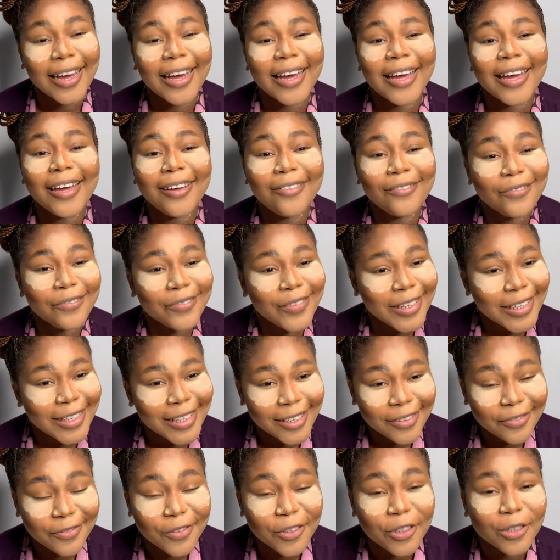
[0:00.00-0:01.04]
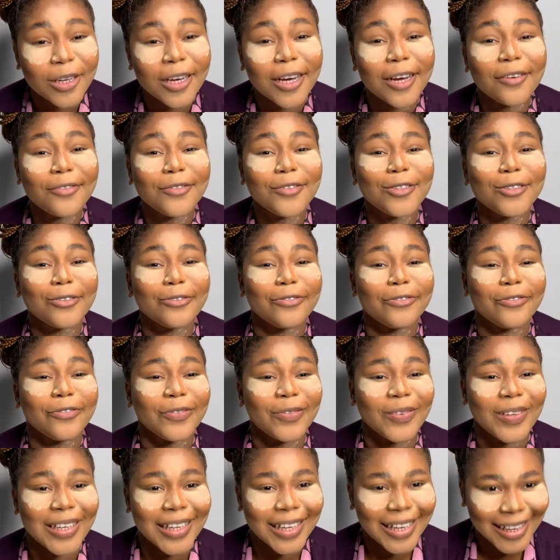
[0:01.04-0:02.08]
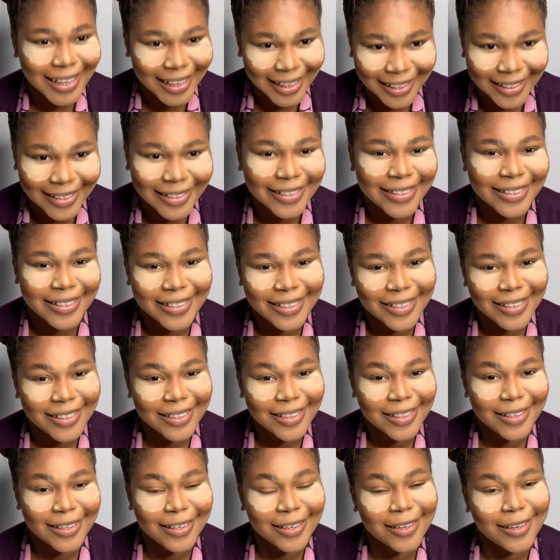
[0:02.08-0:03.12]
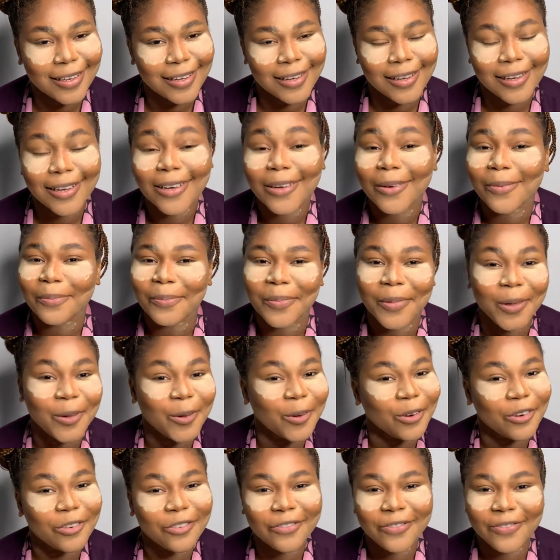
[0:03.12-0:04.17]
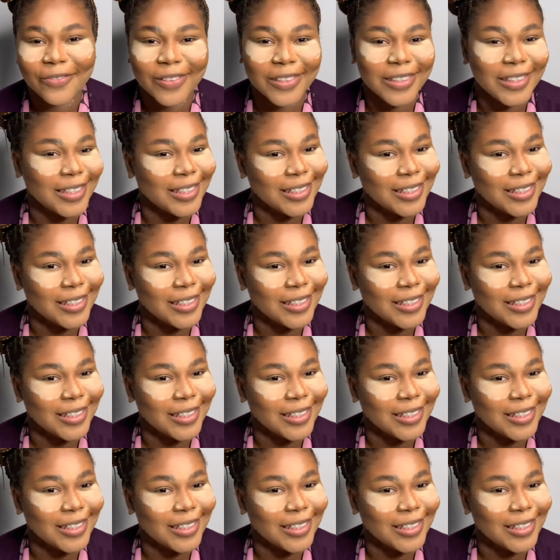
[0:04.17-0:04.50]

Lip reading: even if you have to fake it. Be confident.